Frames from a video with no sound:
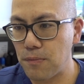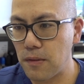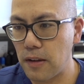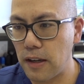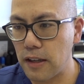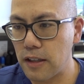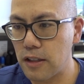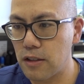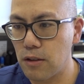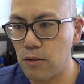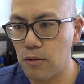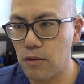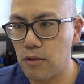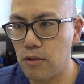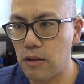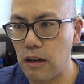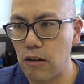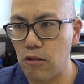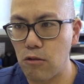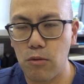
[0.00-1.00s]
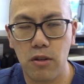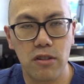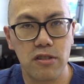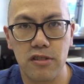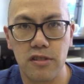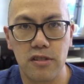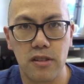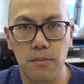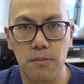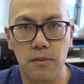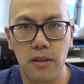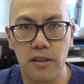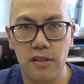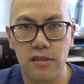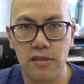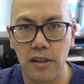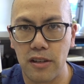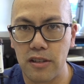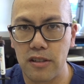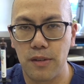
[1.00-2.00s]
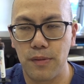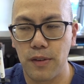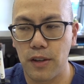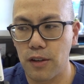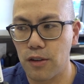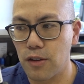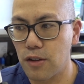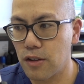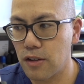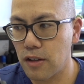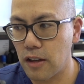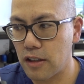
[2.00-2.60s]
I don't know how it works since I'm not a scientific nerd.